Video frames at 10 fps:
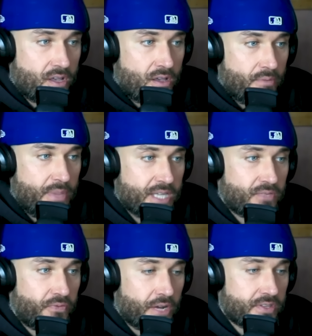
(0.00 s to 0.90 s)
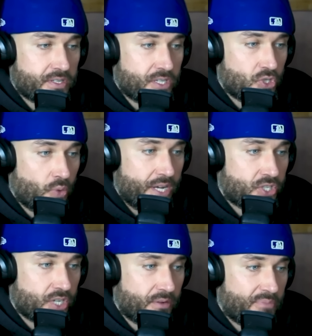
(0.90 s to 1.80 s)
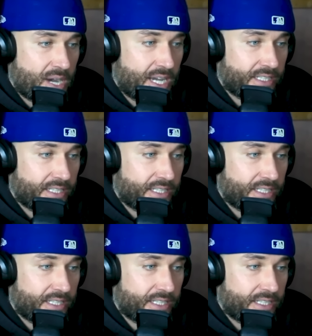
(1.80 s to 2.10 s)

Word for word: makes fun of the situation, but